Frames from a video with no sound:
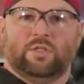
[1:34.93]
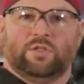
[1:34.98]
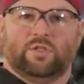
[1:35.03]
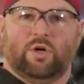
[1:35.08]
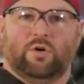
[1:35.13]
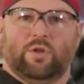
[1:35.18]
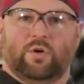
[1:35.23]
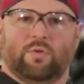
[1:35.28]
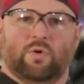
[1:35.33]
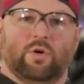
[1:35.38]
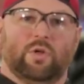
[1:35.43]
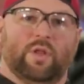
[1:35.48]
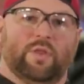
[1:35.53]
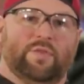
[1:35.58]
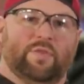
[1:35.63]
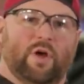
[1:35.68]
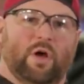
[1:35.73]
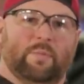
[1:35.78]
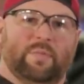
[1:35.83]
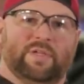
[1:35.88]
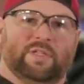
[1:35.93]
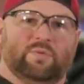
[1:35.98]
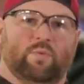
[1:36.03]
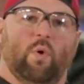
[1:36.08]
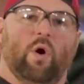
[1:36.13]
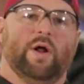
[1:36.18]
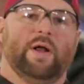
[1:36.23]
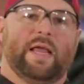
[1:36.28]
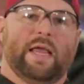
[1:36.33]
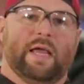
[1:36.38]
so the rule of thumb is
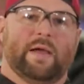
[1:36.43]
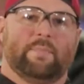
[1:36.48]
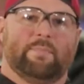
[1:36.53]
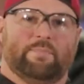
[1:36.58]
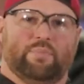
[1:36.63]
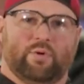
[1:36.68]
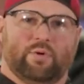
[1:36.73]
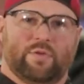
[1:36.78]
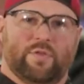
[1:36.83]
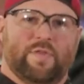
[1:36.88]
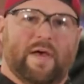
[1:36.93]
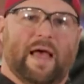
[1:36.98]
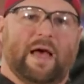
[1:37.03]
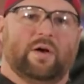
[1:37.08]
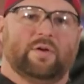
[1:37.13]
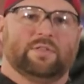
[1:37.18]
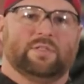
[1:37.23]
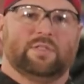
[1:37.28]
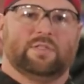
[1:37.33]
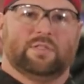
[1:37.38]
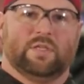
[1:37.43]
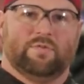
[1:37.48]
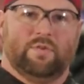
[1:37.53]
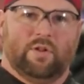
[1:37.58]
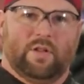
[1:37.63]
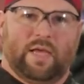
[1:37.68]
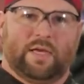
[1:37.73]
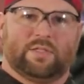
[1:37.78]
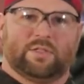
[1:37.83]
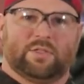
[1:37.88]
one amp per thousandths of
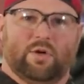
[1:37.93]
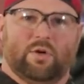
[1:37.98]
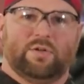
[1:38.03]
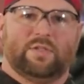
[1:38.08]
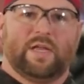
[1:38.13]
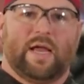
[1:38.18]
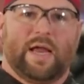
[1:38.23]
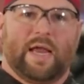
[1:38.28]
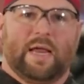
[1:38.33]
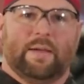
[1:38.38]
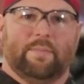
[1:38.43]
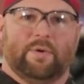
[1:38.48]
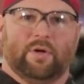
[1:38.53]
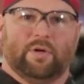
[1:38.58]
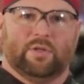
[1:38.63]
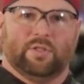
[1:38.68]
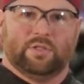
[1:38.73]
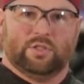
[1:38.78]
electrode diameter.